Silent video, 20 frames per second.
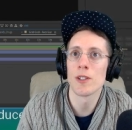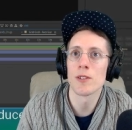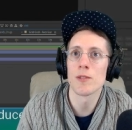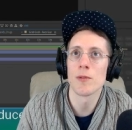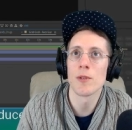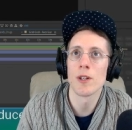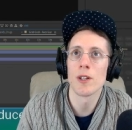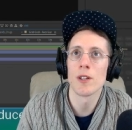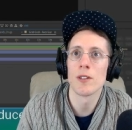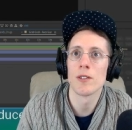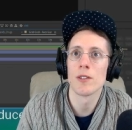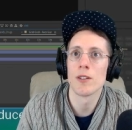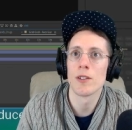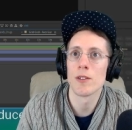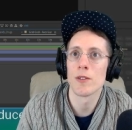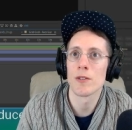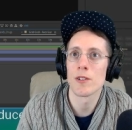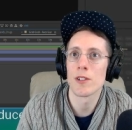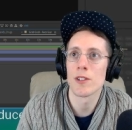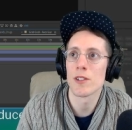well.
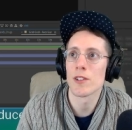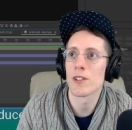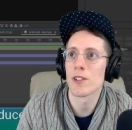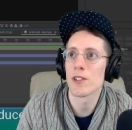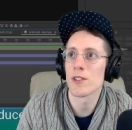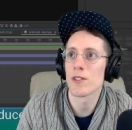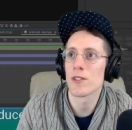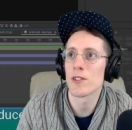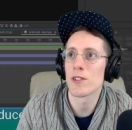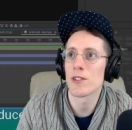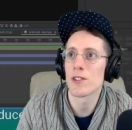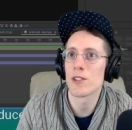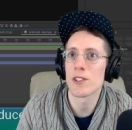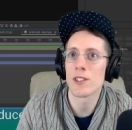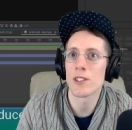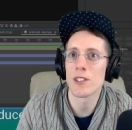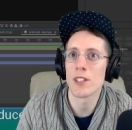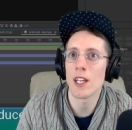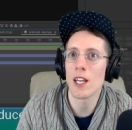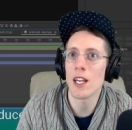Oh, the
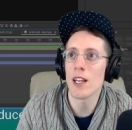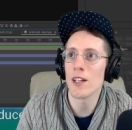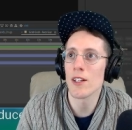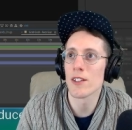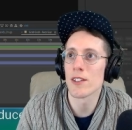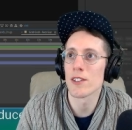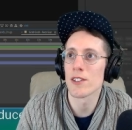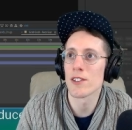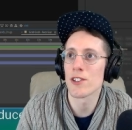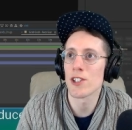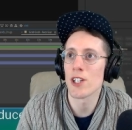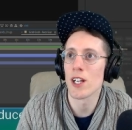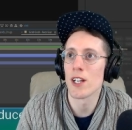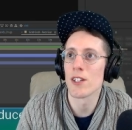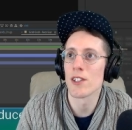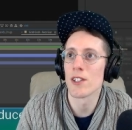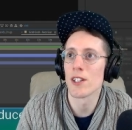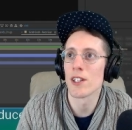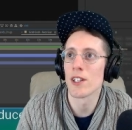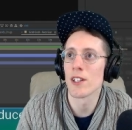scale is
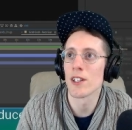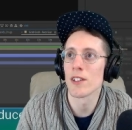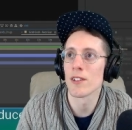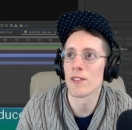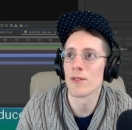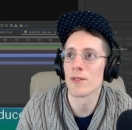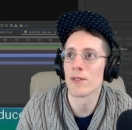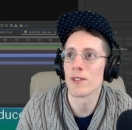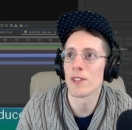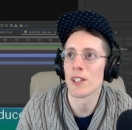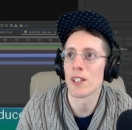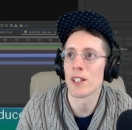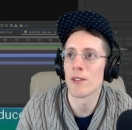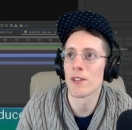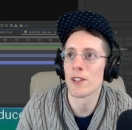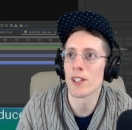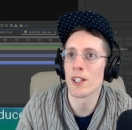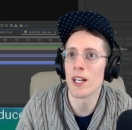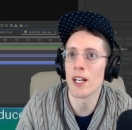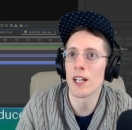changing here. Get rid
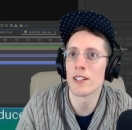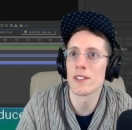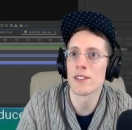of that.